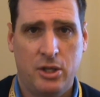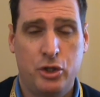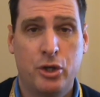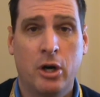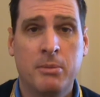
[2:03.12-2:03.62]
And
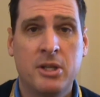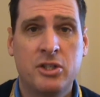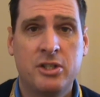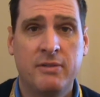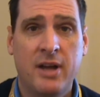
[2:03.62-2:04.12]
the
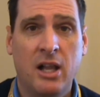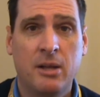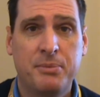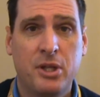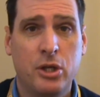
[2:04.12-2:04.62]
Germans
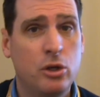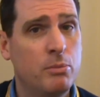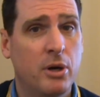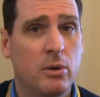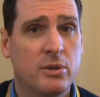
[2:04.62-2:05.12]
developed the
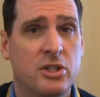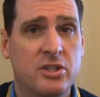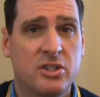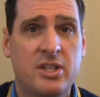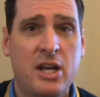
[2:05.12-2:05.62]
U-boat, which
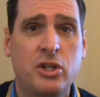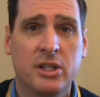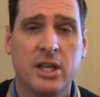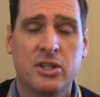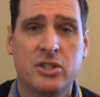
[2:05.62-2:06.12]
is
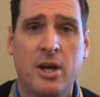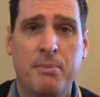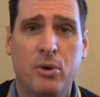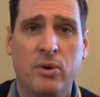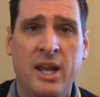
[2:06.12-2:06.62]
essentially a
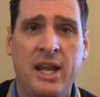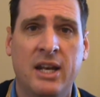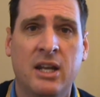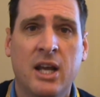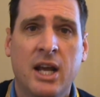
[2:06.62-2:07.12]

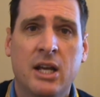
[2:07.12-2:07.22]
submarine,